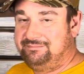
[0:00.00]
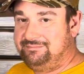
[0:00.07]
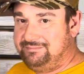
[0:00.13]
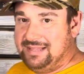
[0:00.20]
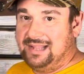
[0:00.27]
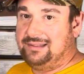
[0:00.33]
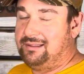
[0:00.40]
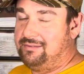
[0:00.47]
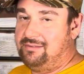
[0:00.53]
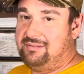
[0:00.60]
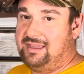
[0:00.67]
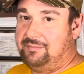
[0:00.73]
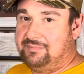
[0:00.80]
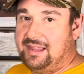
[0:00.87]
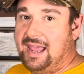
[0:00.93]
that doesn't
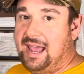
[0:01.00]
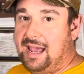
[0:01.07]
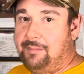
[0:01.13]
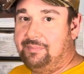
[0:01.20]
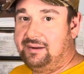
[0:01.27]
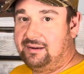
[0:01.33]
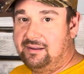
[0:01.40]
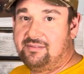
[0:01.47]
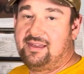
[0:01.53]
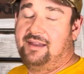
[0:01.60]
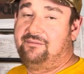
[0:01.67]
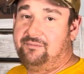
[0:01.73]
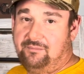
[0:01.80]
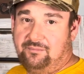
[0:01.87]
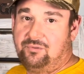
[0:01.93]
seem to happen because
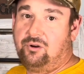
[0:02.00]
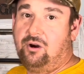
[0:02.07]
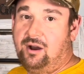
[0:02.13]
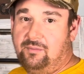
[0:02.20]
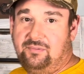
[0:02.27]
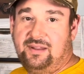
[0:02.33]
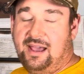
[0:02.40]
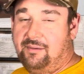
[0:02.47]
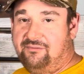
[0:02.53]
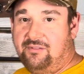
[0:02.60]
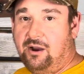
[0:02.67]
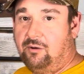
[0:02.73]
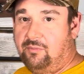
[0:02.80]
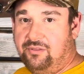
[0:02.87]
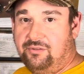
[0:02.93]
I've gone that
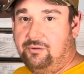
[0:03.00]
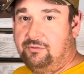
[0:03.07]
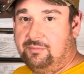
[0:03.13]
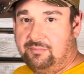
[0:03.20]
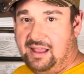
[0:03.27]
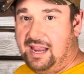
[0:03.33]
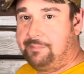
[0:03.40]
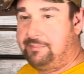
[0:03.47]
far with doing black